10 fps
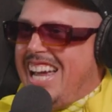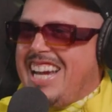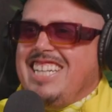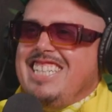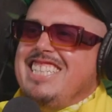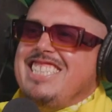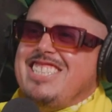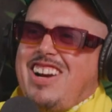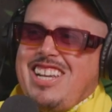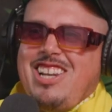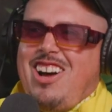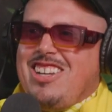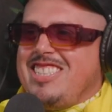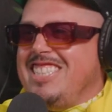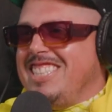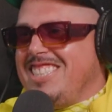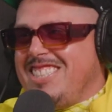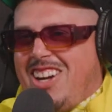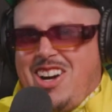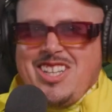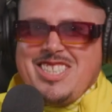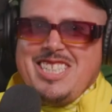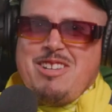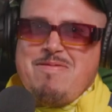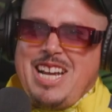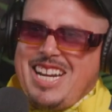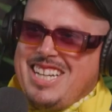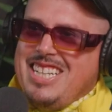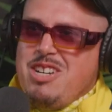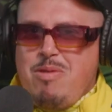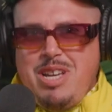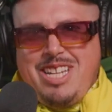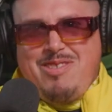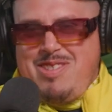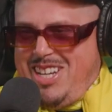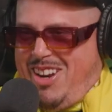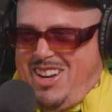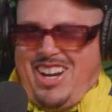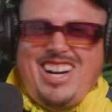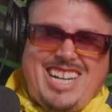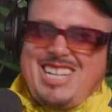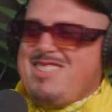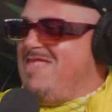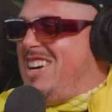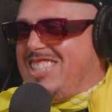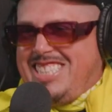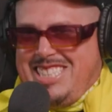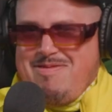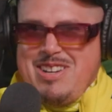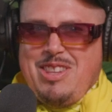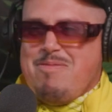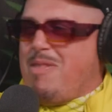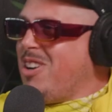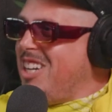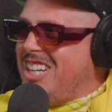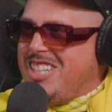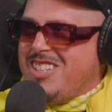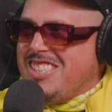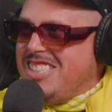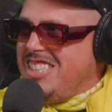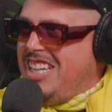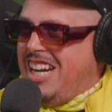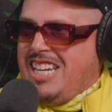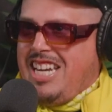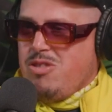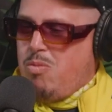like straight lost in the sauce. And I'm like, what are you talking about? This shit been on the market 169 days.